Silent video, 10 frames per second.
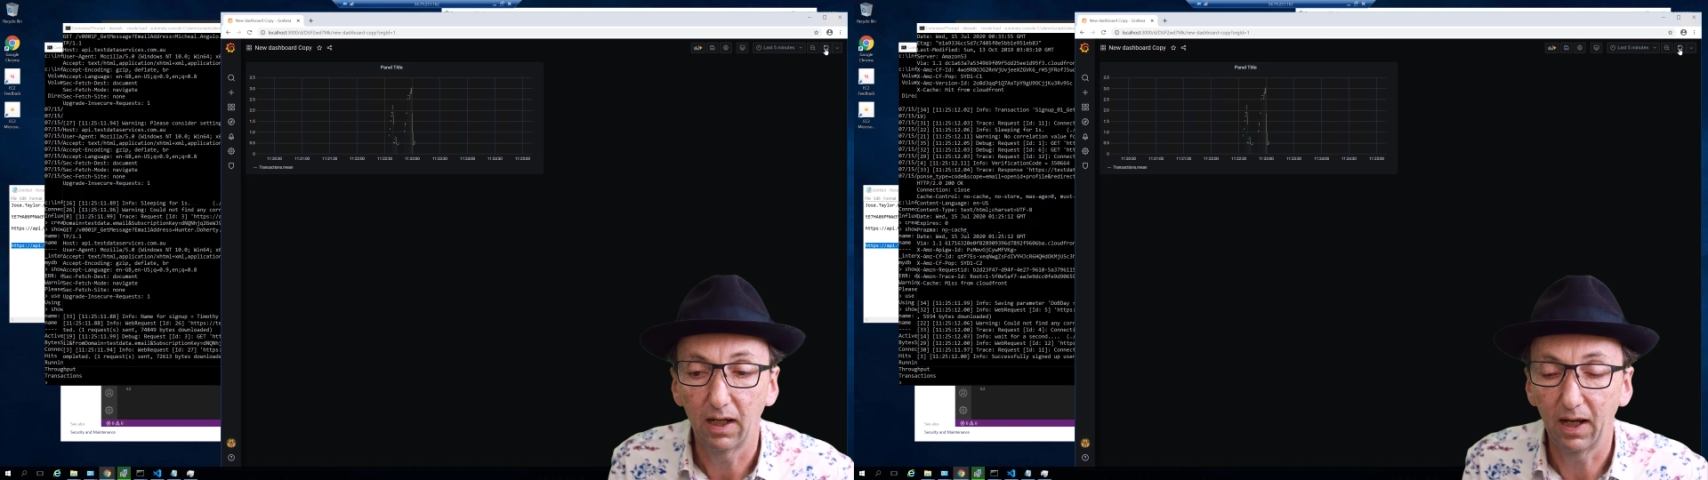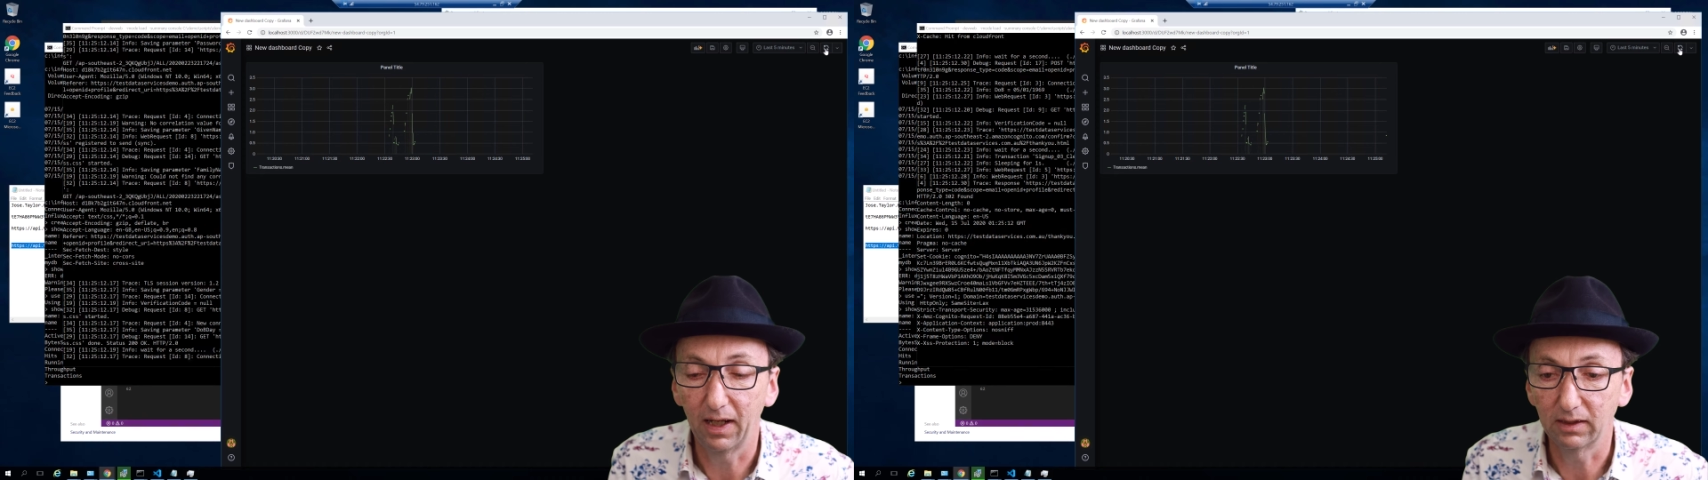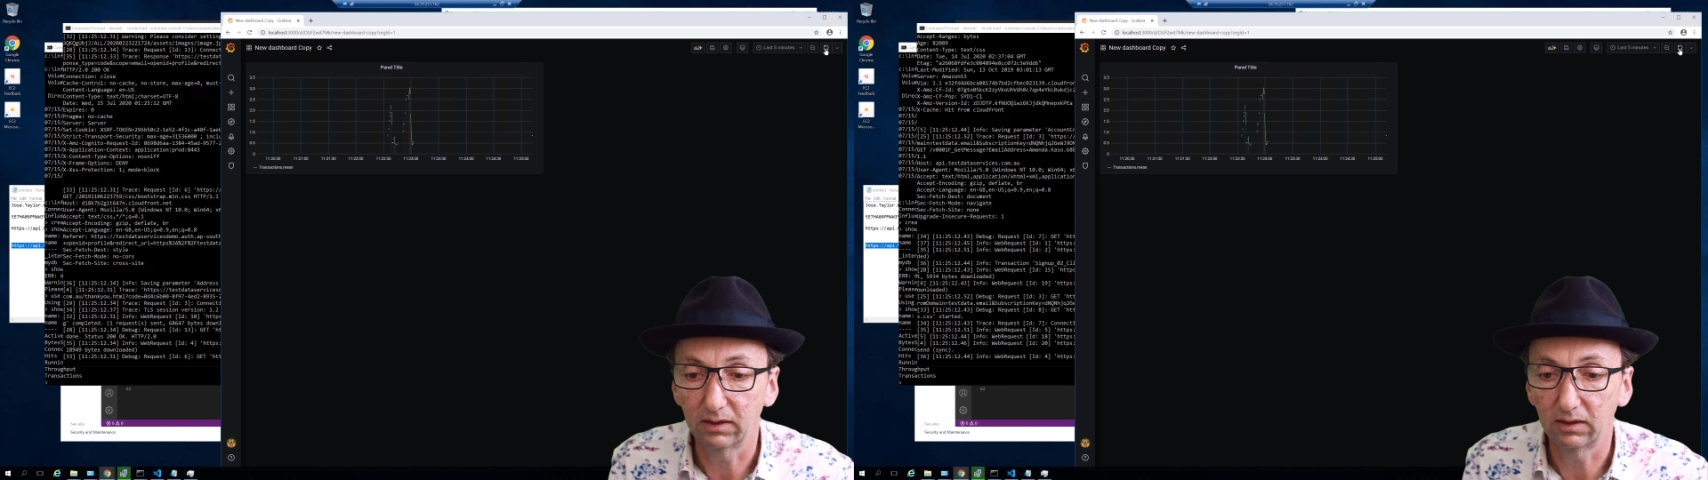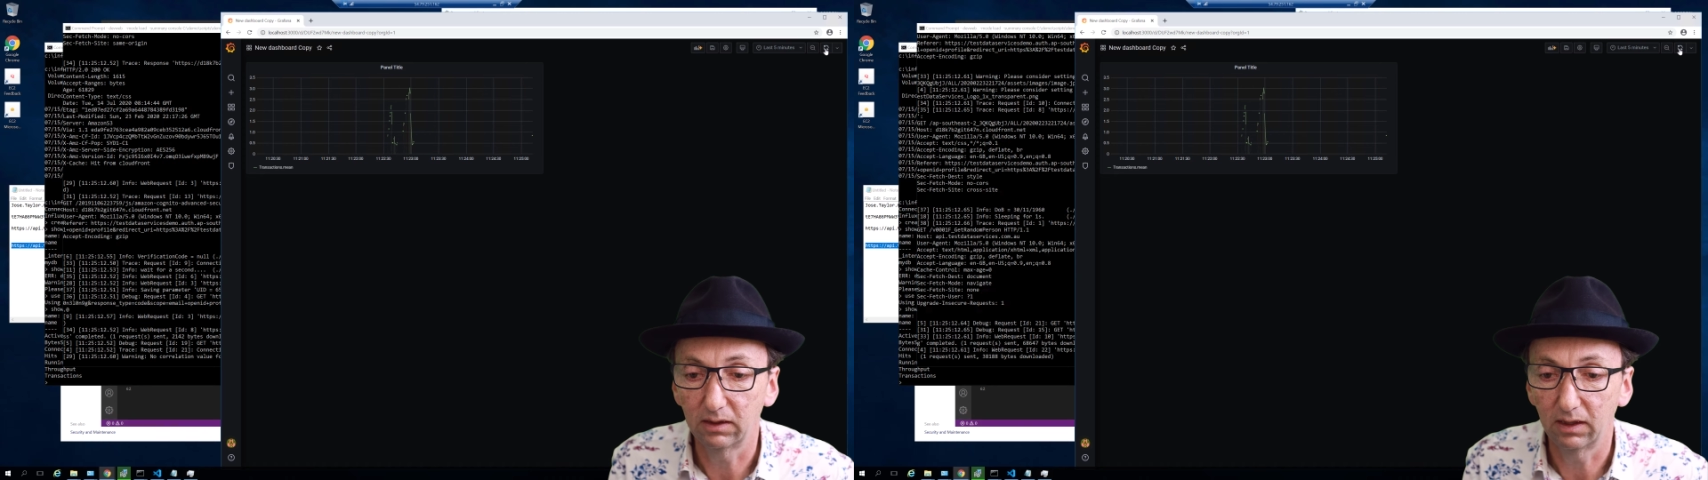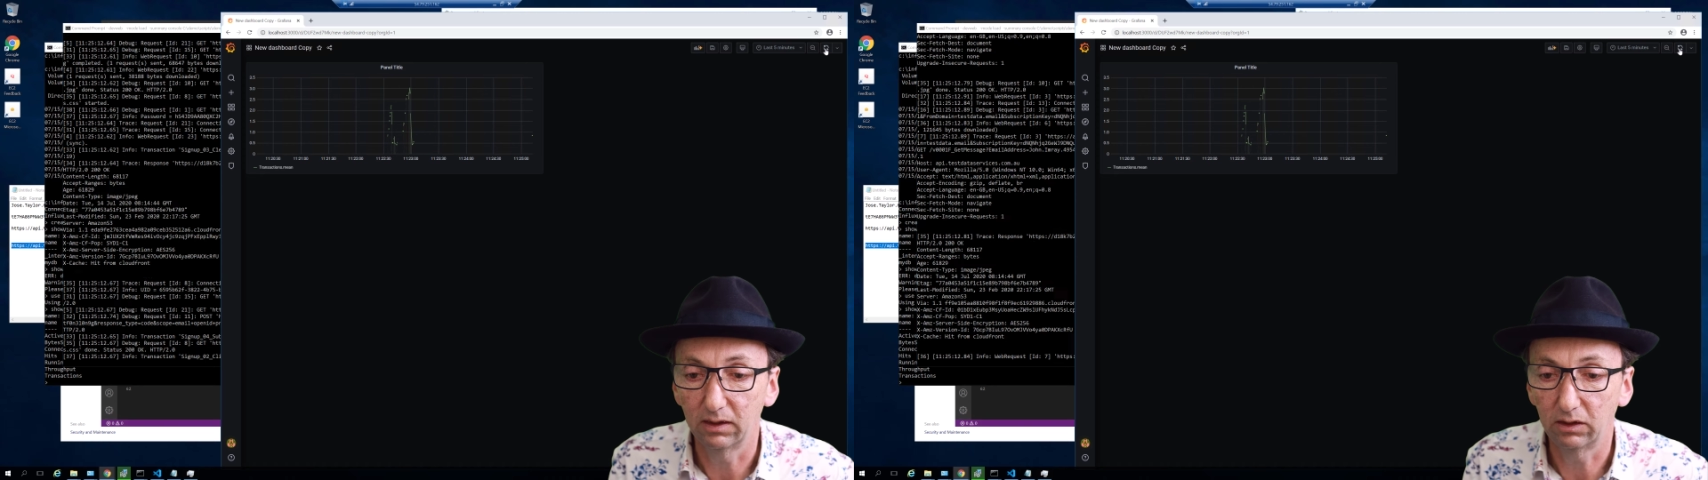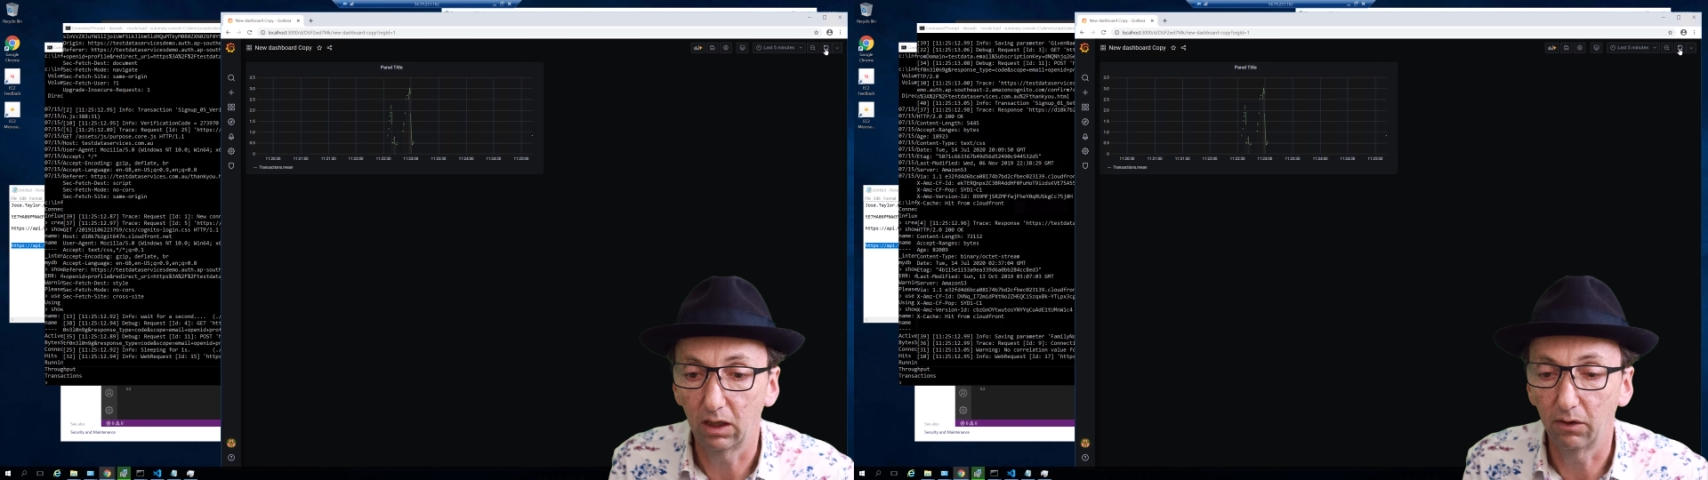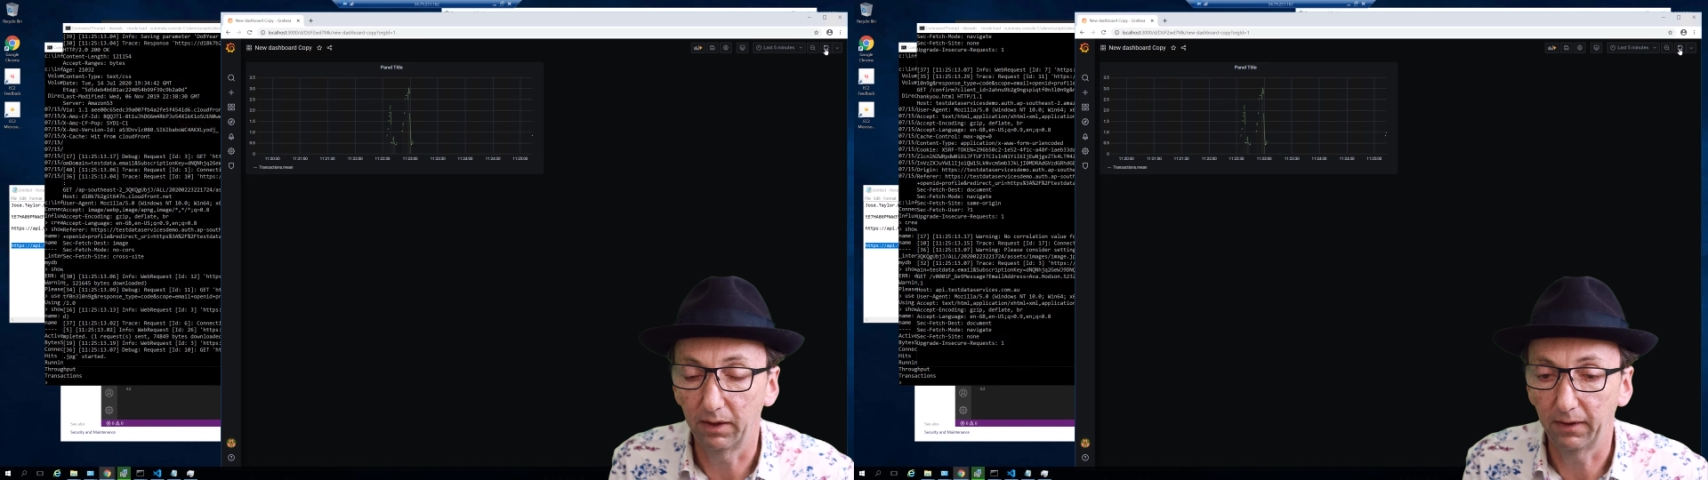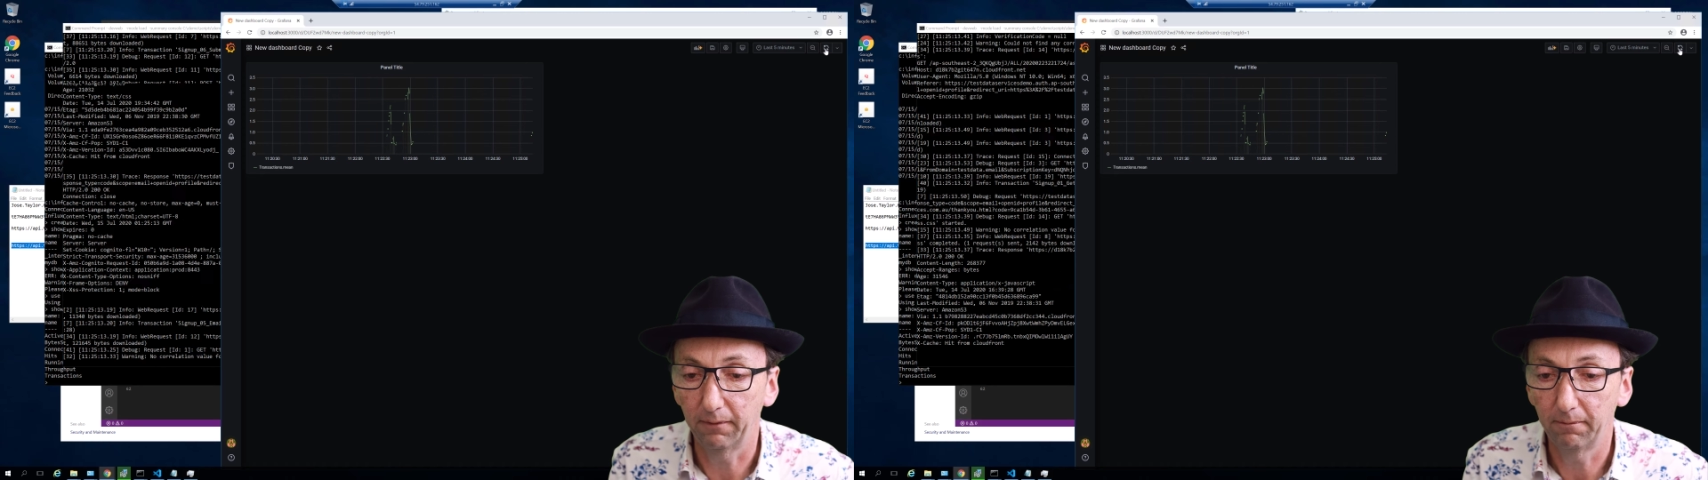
as it's going.